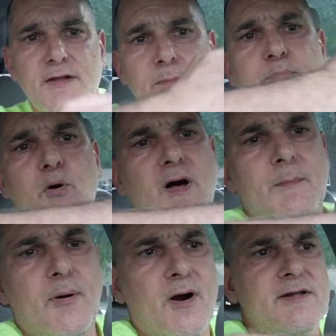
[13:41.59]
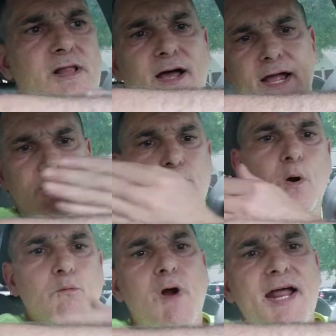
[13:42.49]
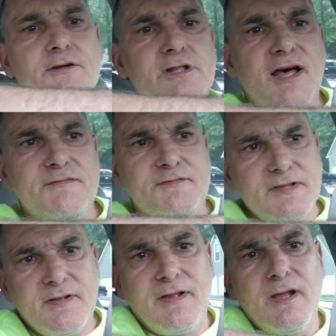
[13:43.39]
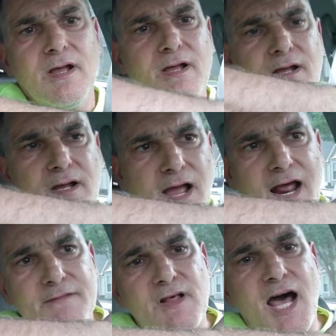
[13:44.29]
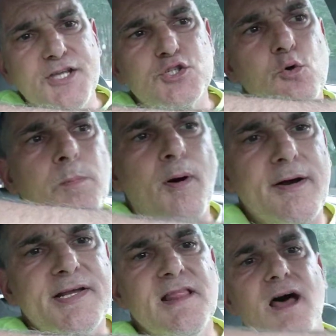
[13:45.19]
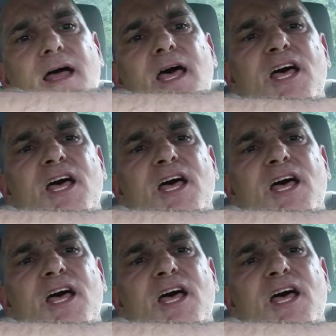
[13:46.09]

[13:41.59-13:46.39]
you pull out of the parking lot and you go right or left out of the high school parking lot.